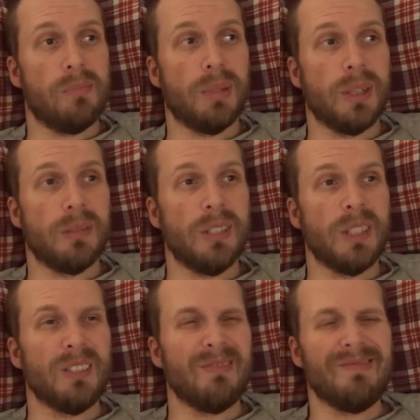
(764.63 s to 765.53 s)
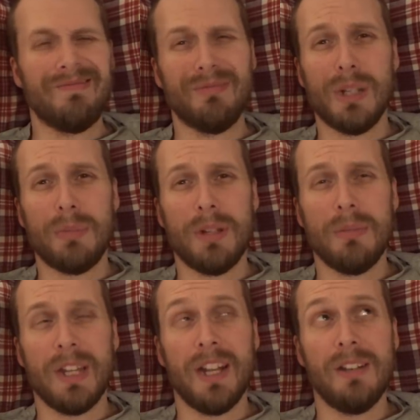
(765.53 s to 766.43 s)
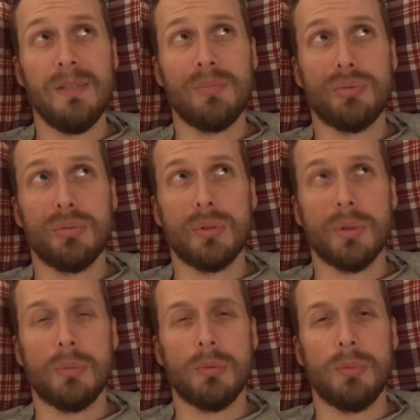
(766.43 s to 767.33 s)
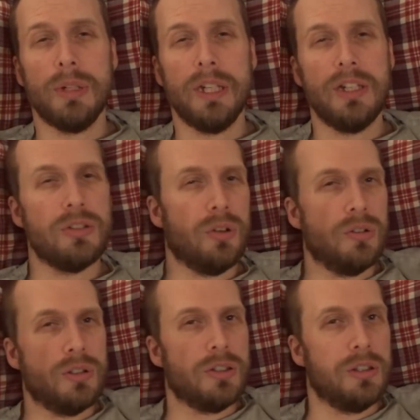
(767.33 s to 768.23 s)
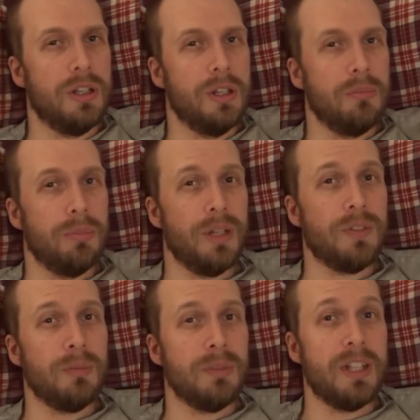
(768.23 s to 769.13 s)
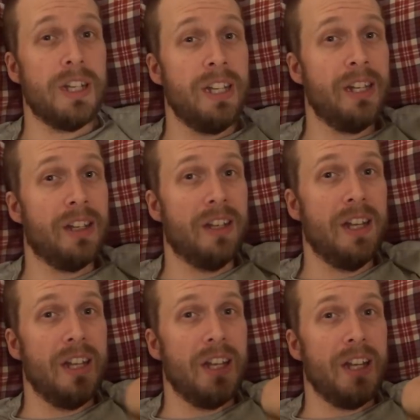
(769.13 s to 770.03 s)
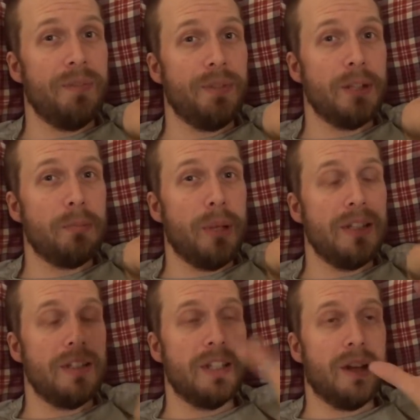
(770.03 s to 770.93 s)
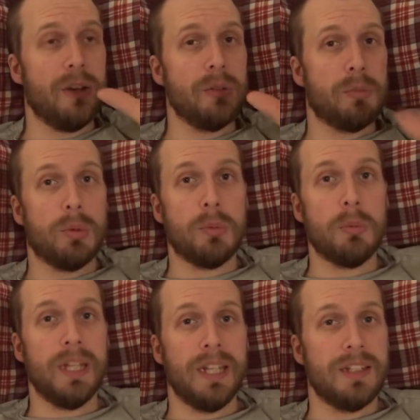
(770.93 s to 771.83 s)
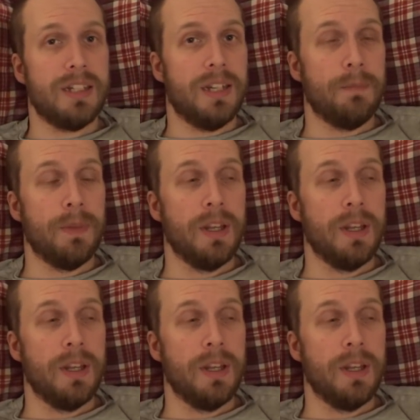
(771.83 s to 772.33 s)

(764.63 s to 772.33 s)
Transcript: But, you know, would I buy them again? Probably not. But if someone said, here, have this pasty, I would probably eat it.